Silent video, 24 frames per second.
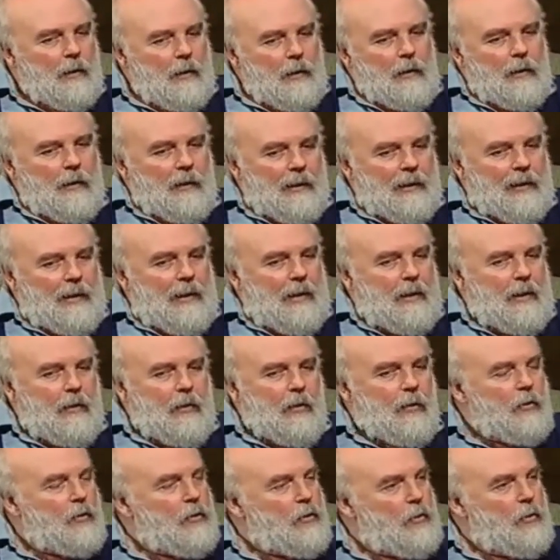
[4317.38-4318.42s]
Lead
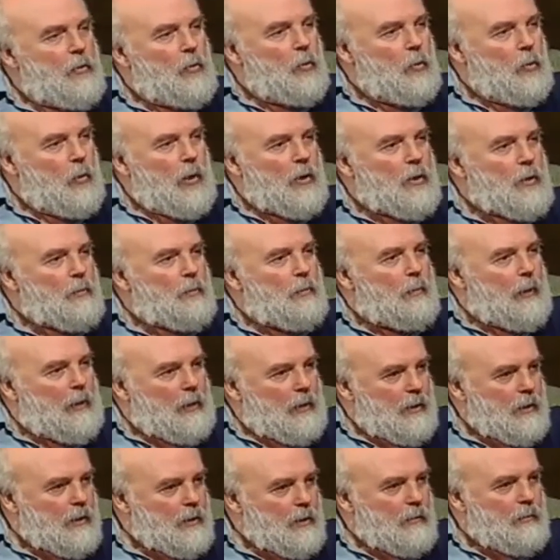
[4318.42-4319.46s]
her to what's
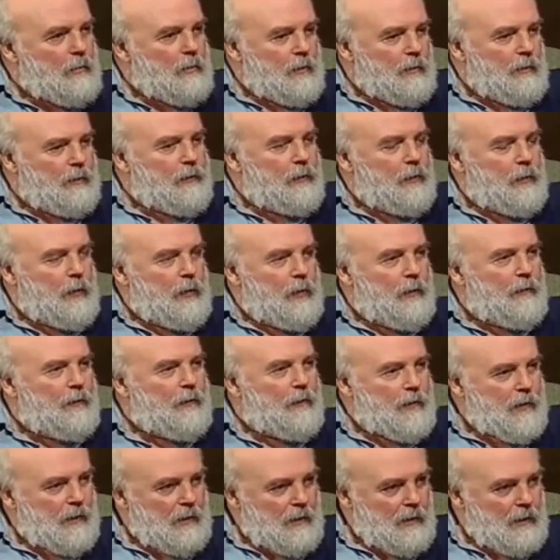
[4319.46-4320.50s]
possible for her,
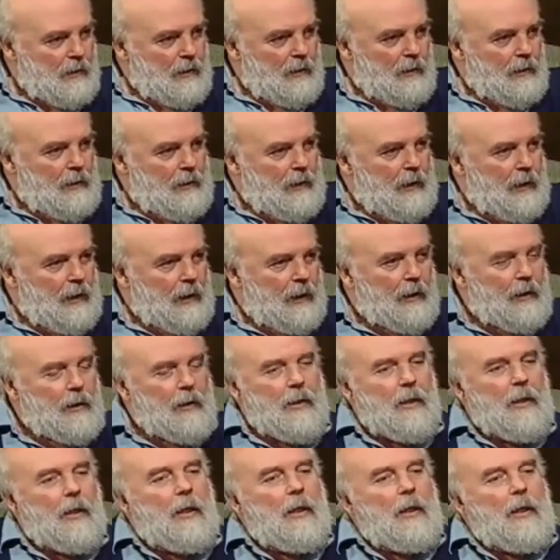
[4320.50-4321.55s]
facilitate
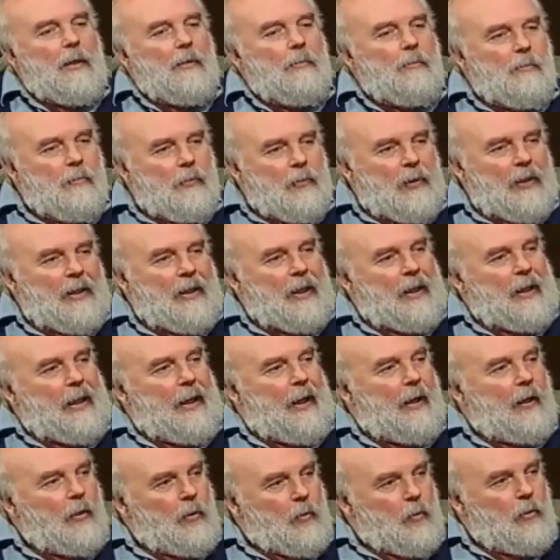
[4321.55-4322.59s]
bringing
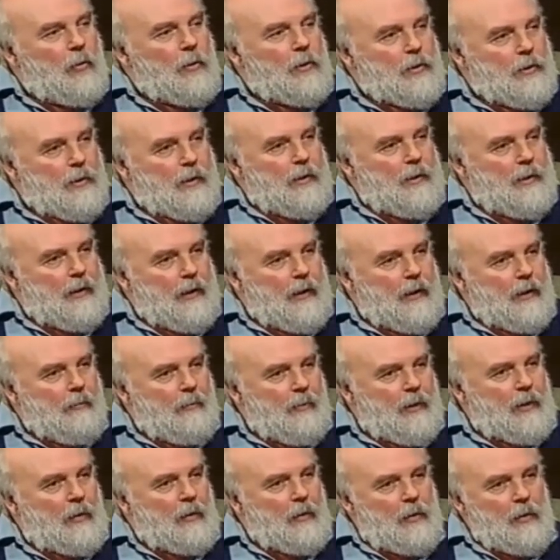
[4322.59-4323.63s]
out what's there,
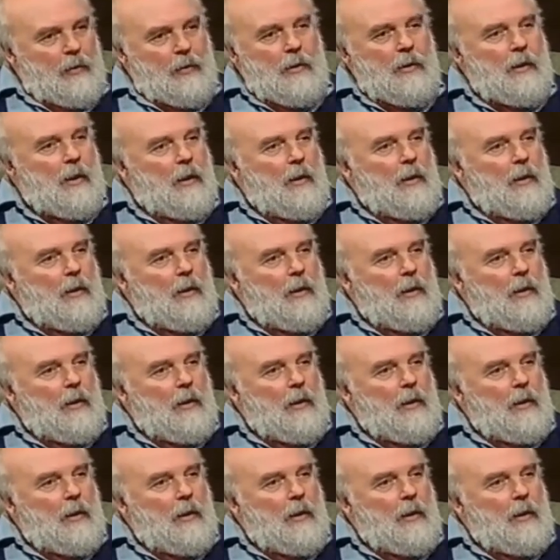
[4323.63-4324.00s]
but not